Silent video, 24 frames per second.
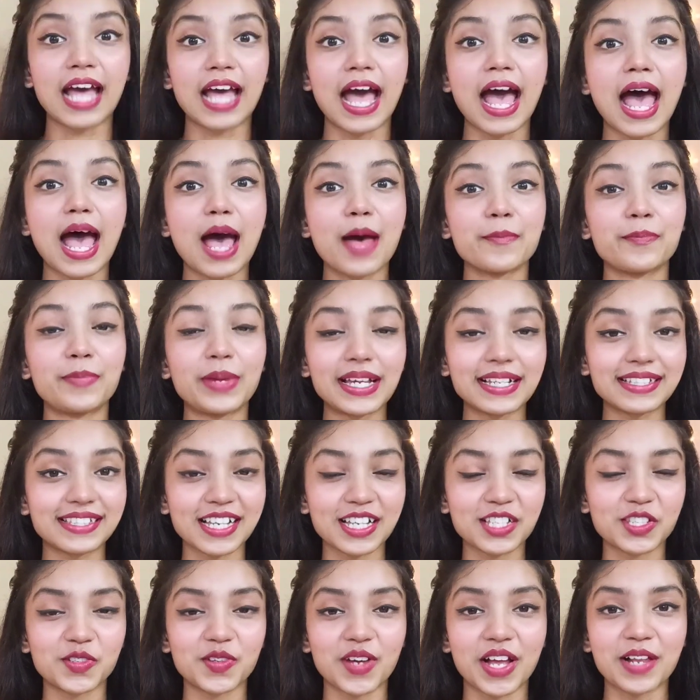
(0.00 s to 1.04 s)
The app
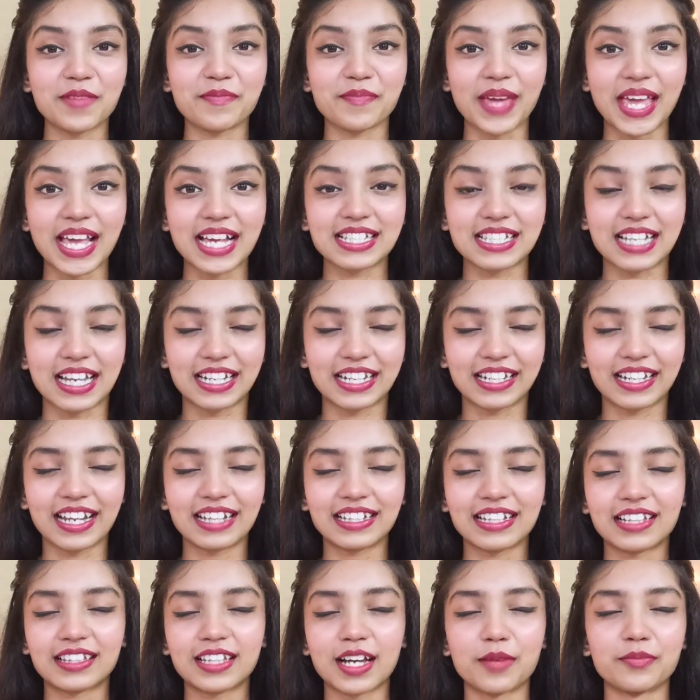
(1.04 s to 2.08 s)
B612 makes editing
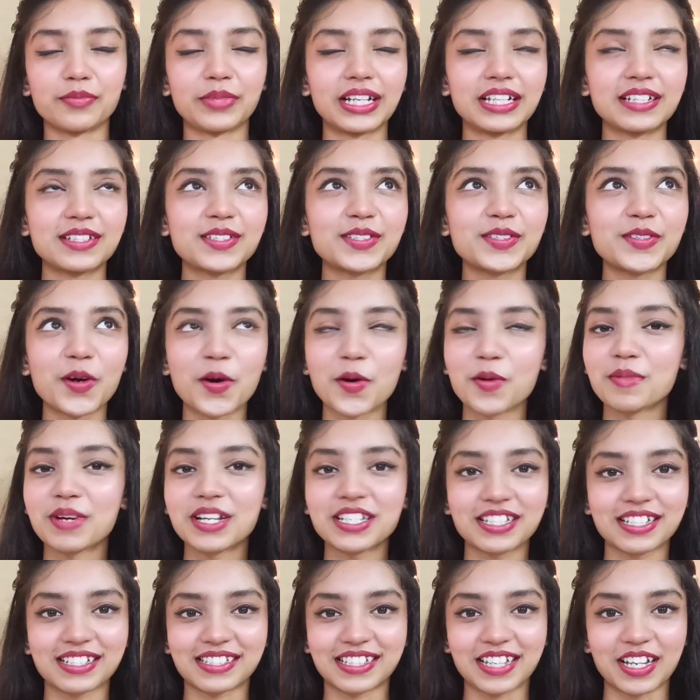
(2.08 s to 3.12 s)
the thumbnail so
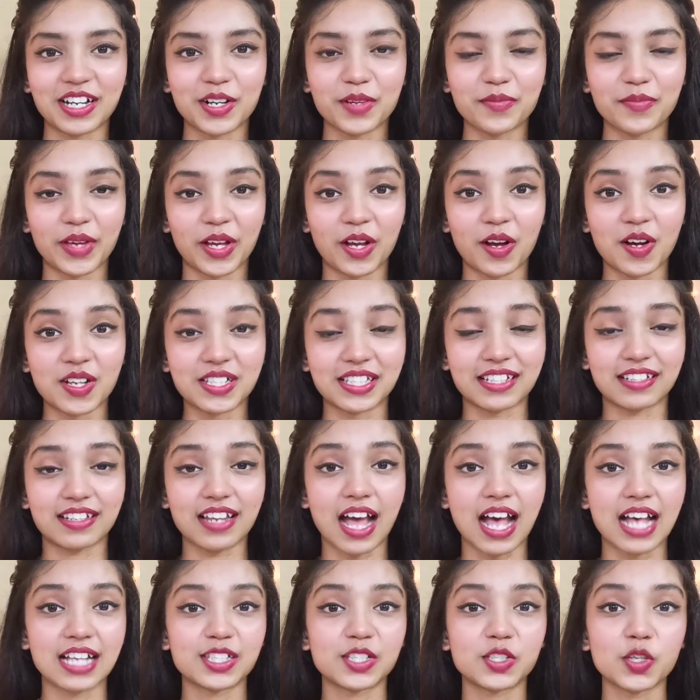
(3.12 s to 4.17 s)
much easier because it
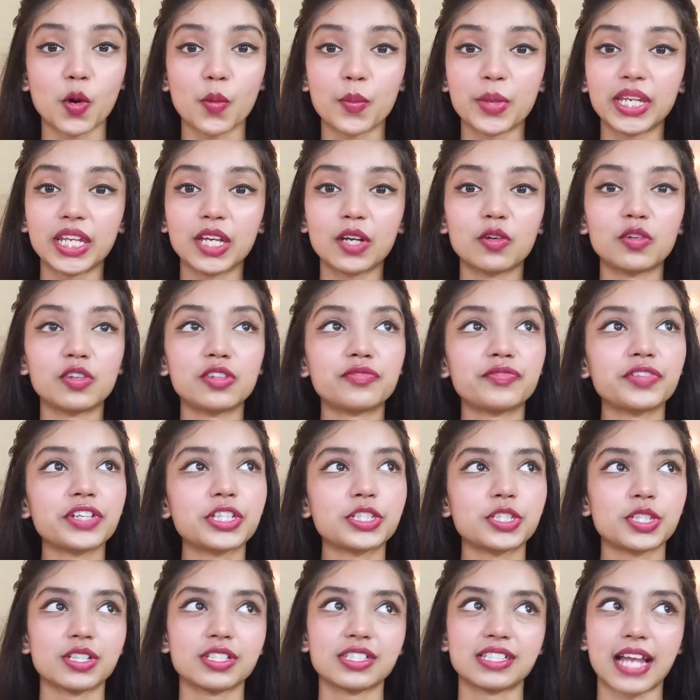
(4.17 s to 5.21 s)
has so many cool
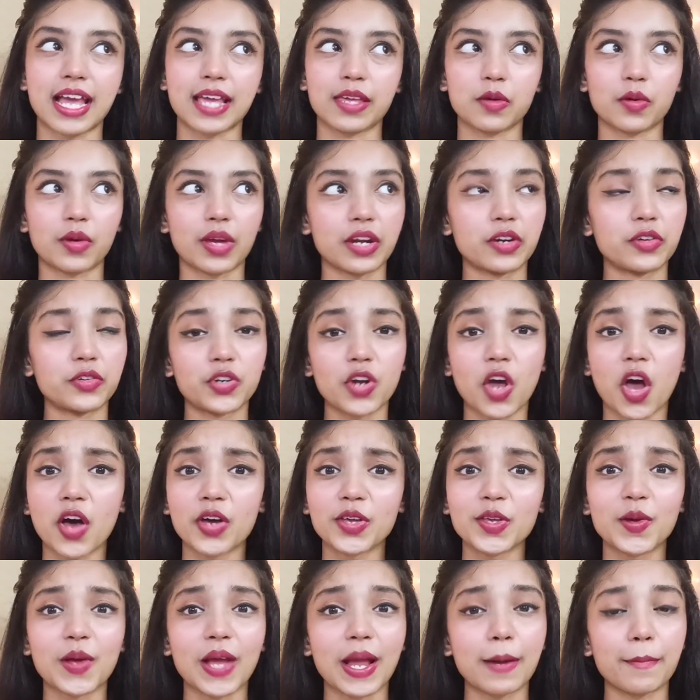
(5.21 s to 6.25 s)
features, like you can draw,
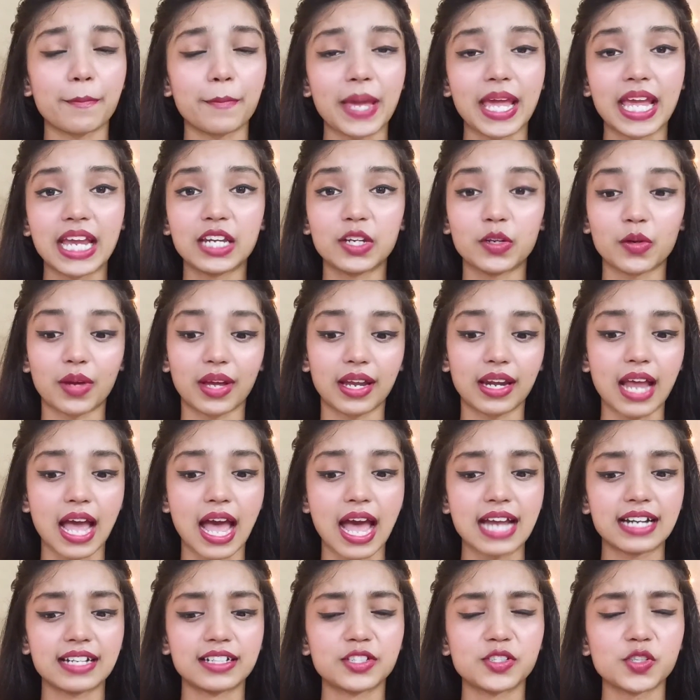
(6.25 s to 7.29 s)
you can paint, you can
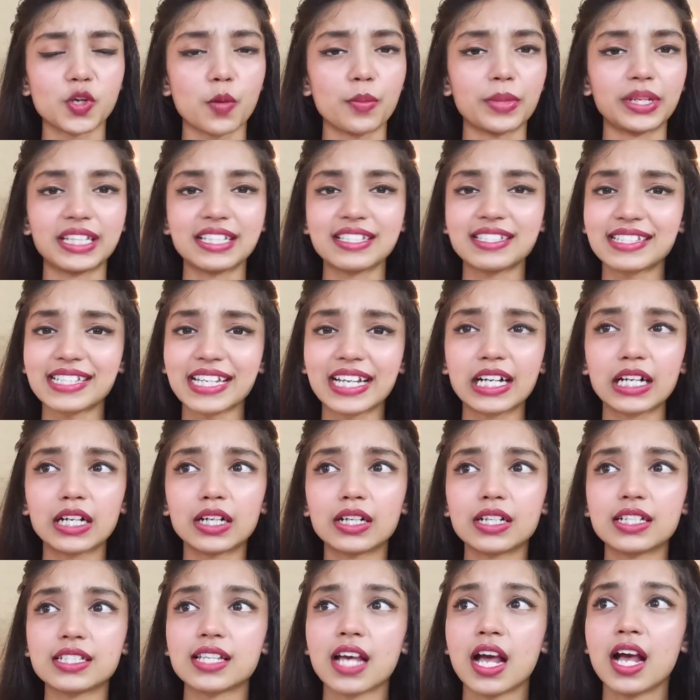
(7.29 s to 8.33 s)
add so many
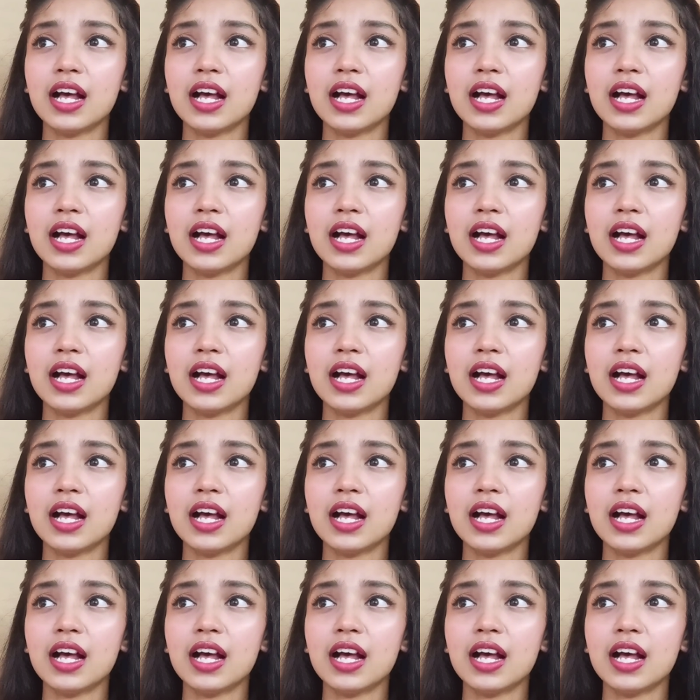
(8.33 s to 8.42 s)
stickers,